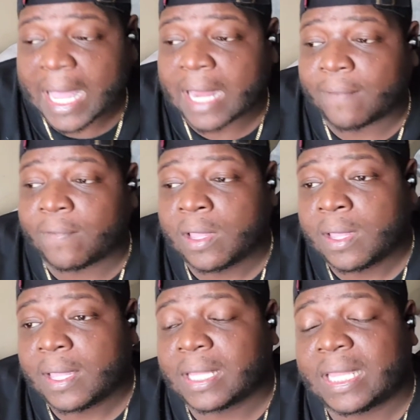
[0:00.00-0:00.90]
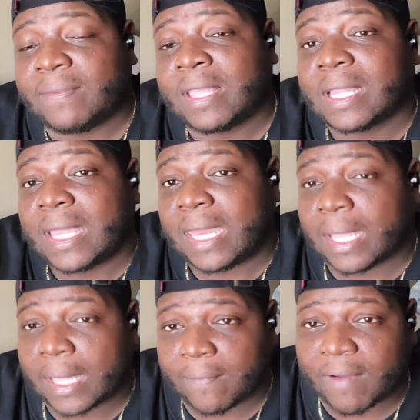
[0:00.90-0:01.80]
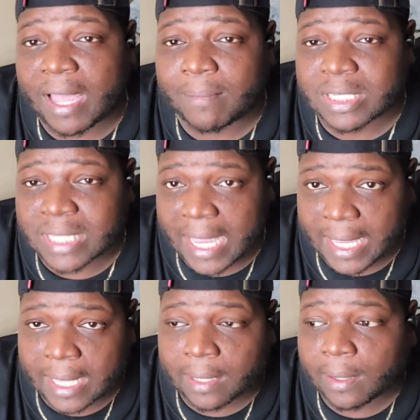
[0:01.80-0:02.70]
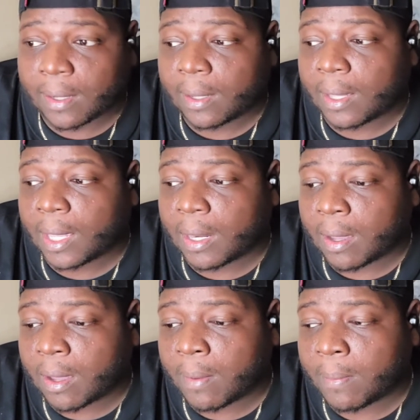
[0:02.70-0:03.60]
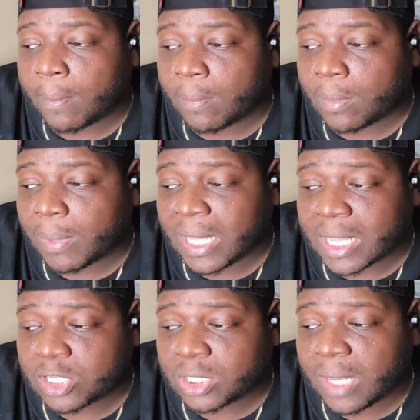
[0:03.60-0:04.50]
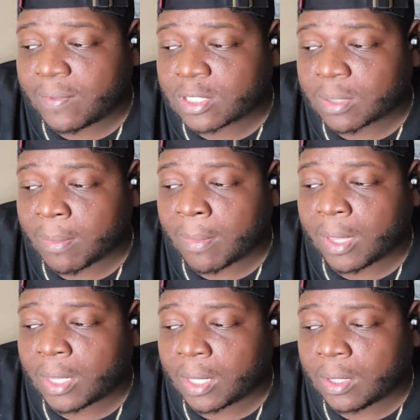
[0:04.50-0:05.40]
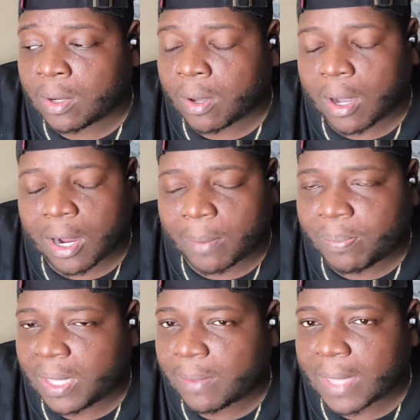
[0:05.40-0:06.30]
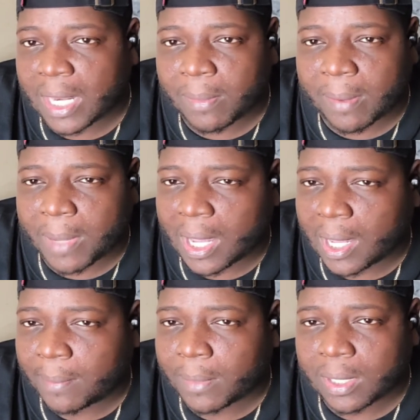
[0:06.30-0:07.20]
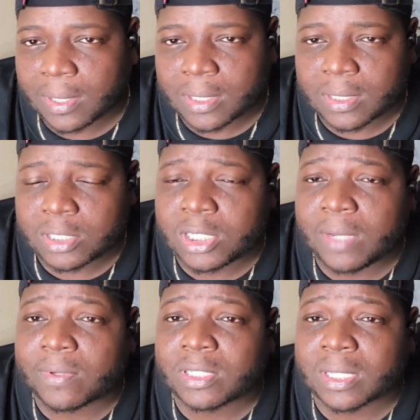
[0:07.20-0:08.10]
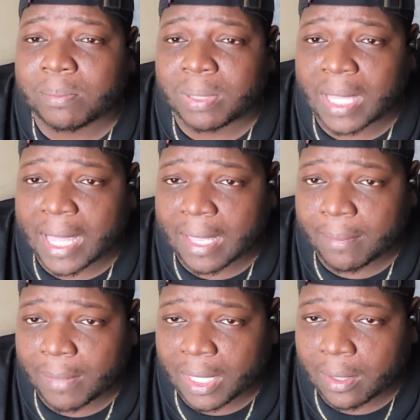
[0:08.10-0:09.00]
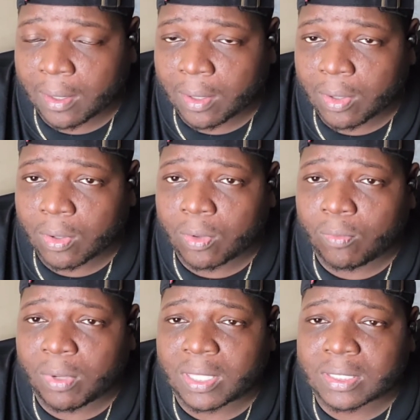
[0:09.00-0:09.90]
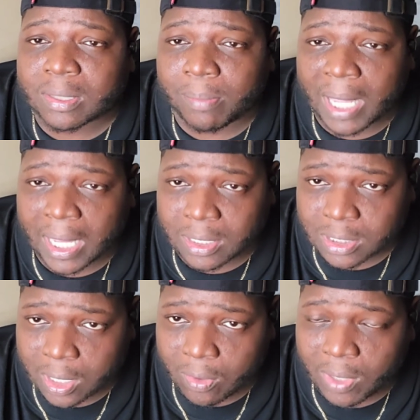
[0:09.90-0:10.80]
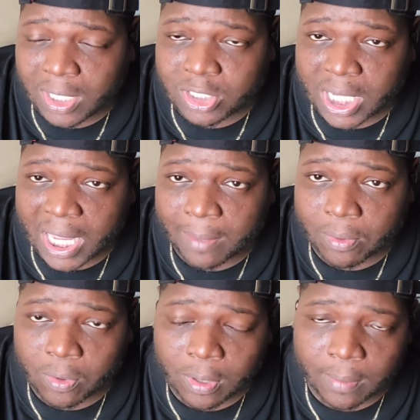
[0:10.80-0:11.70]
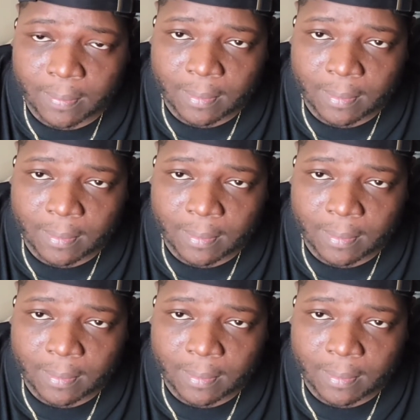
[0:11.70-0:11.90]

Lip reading: out of Cleveland Clinic, if I'm mistaken. And because she was, you know, RIP, man, of my mom, she was supplying me with Suboxone and Job Corps.